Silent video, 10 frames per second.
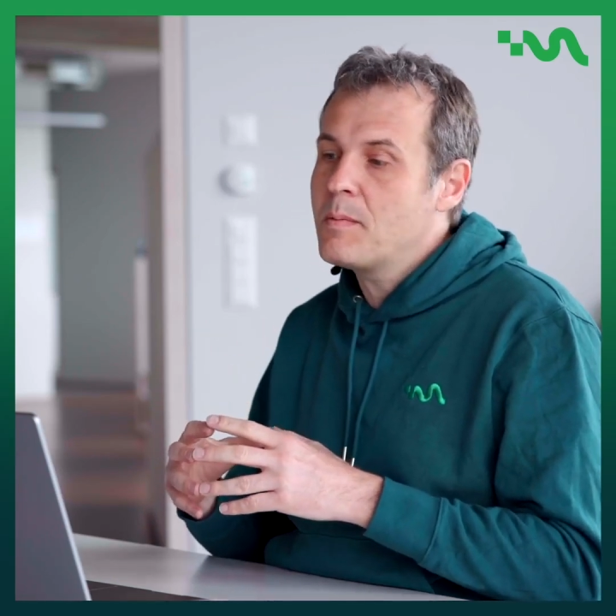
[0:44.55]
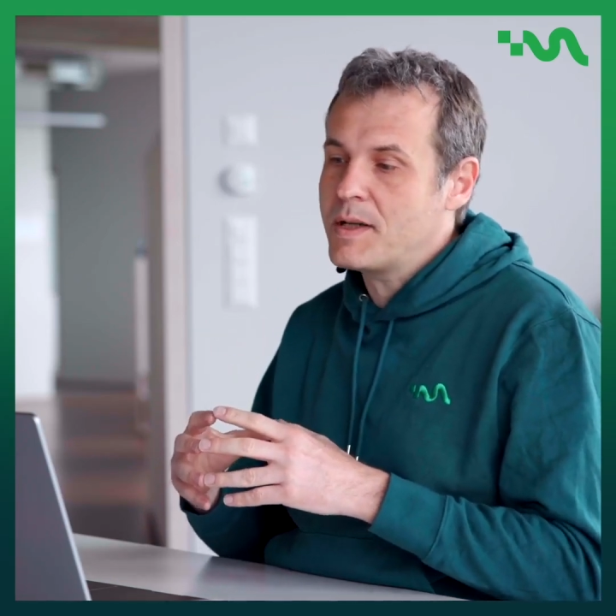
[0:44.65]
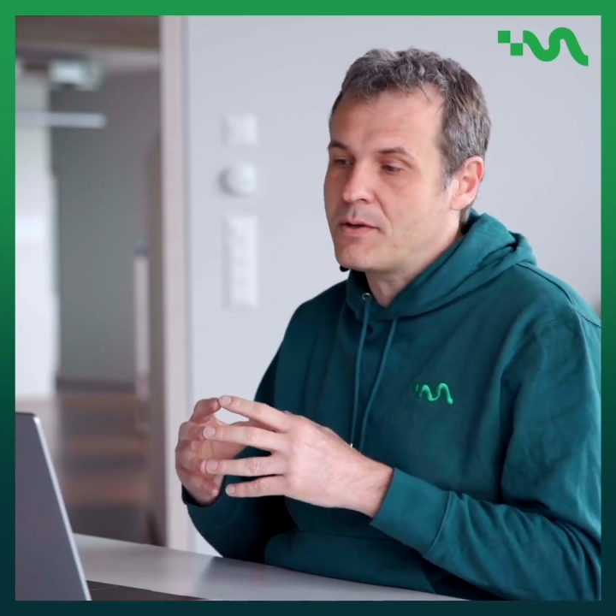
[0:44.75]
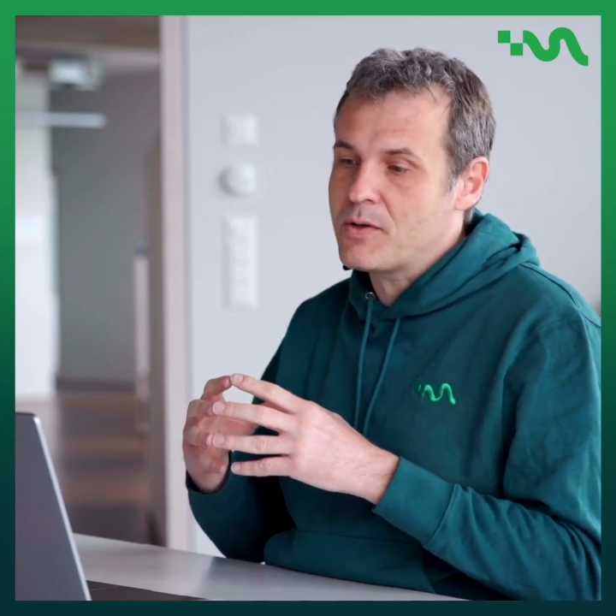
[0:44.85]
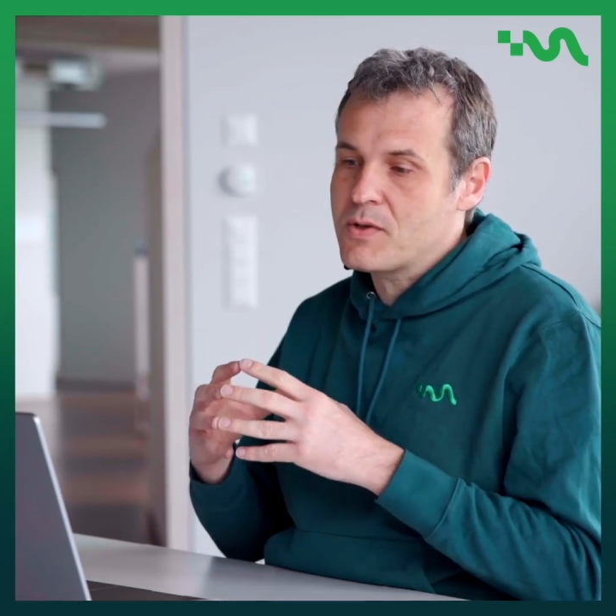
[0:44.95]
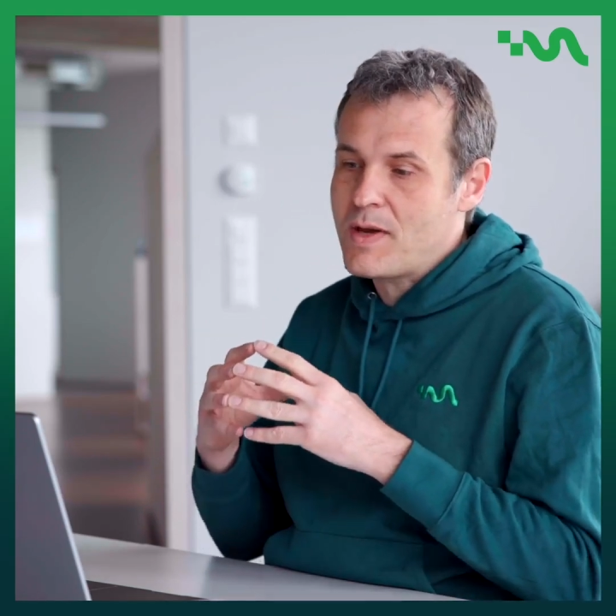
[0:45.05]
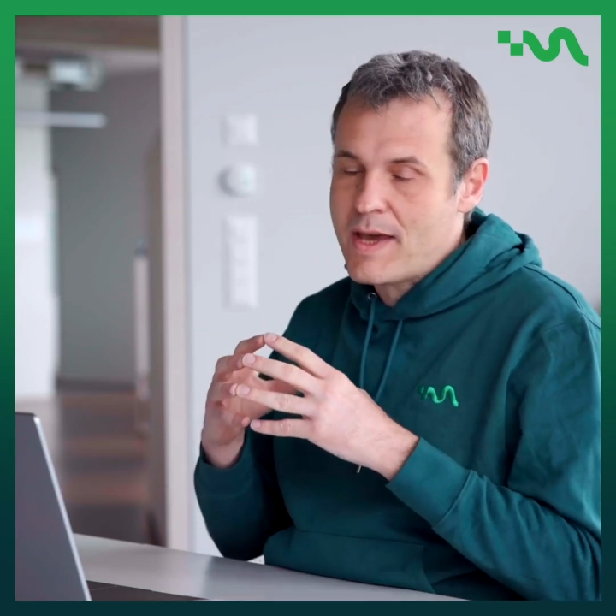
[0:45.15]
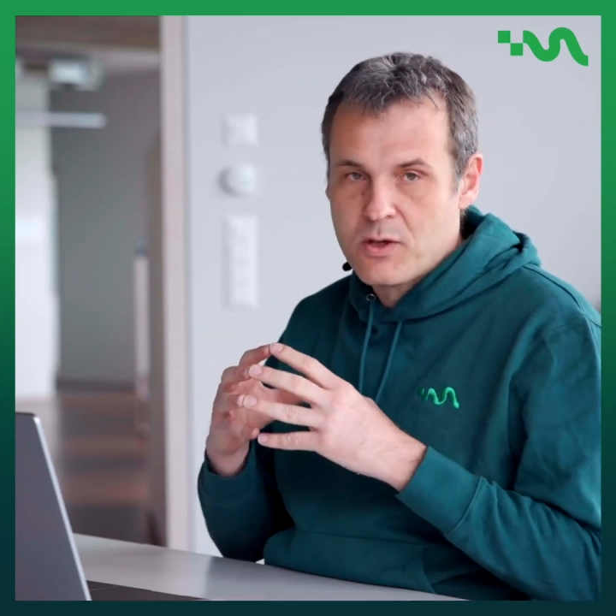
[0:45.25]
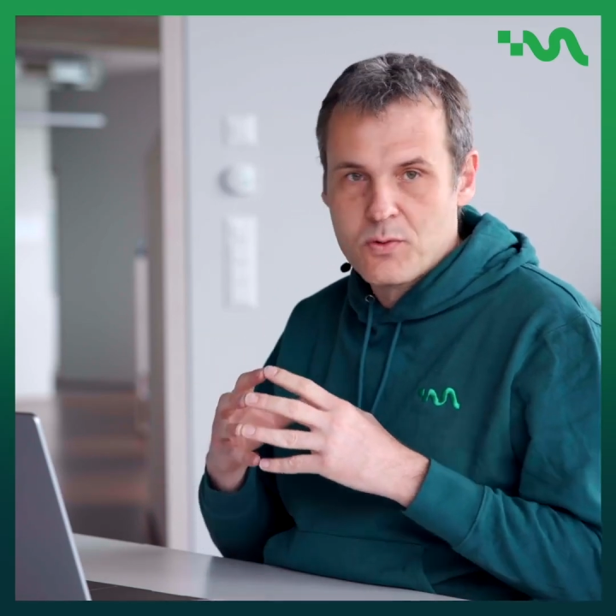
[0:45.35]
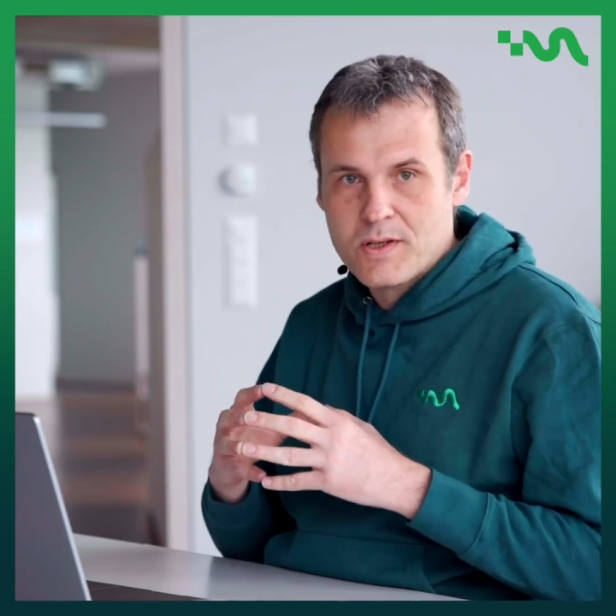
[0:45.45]
but also
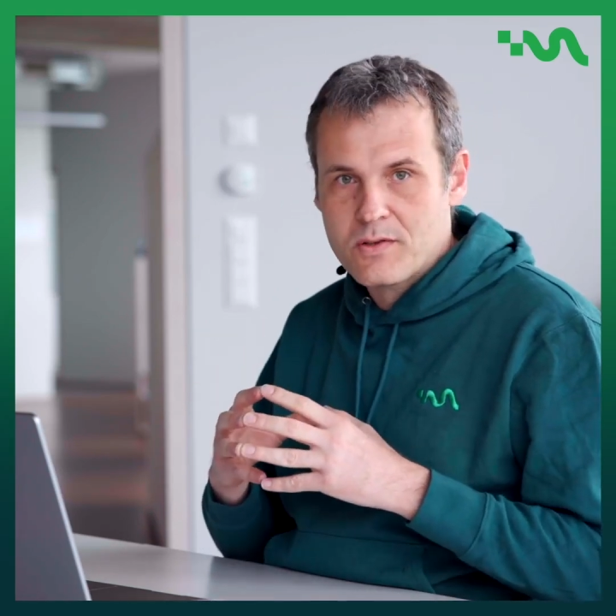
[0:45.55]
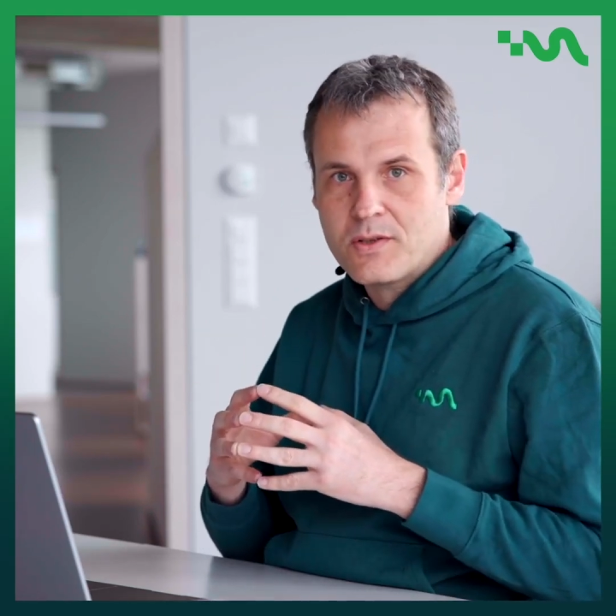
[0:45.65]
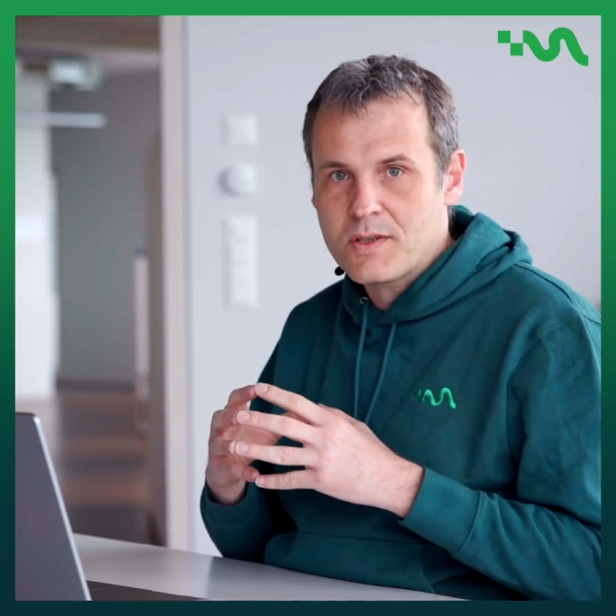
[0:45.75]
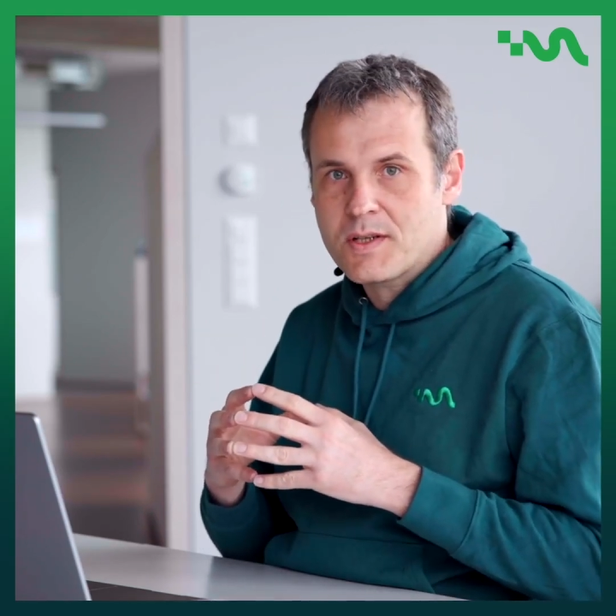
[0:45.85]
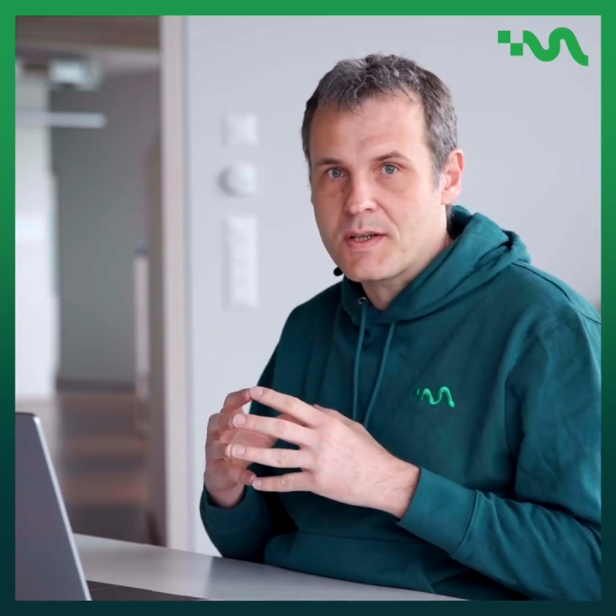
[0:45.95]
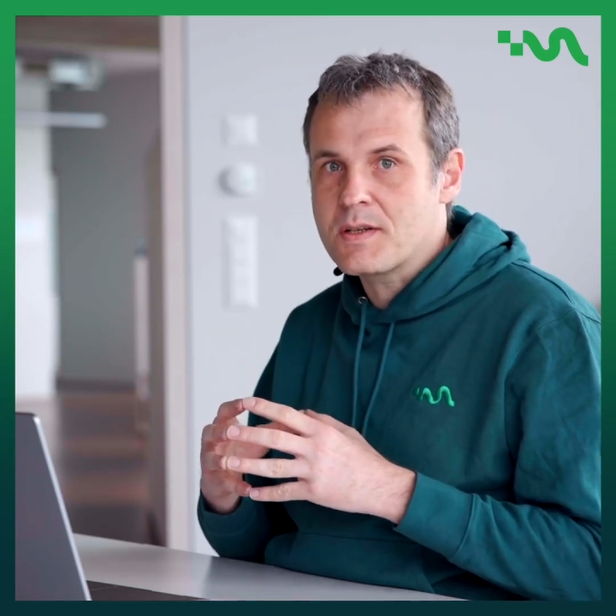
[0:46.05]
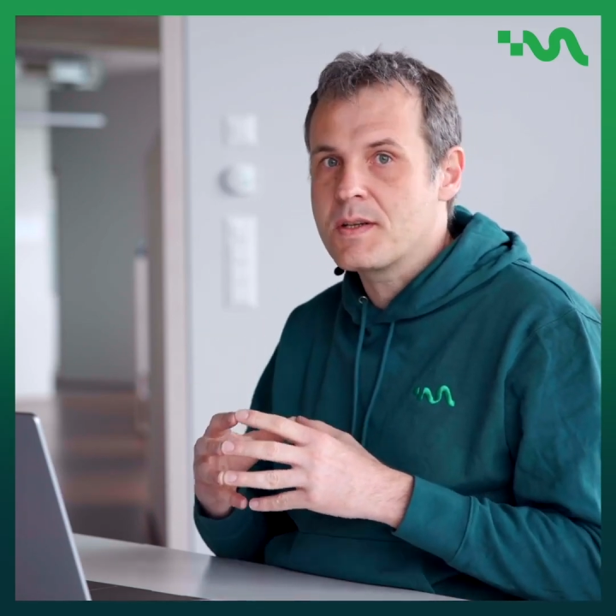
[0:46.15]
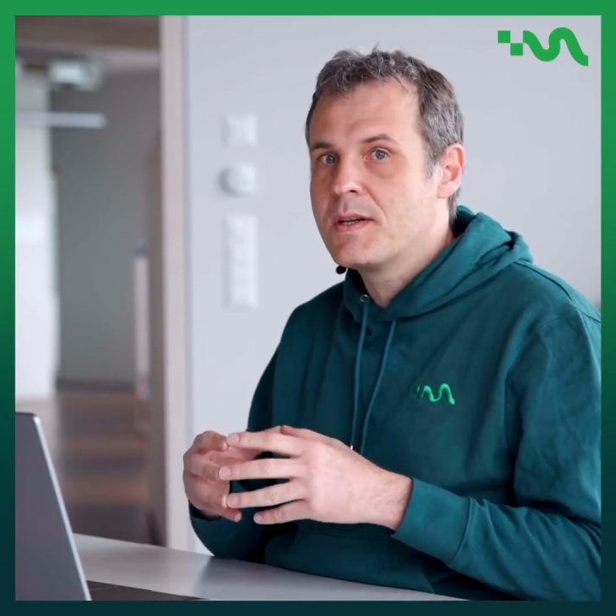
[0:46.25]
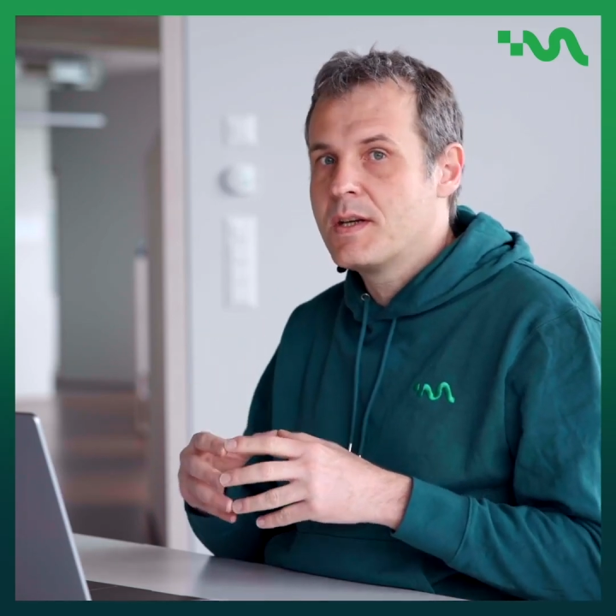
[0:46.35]
accurate content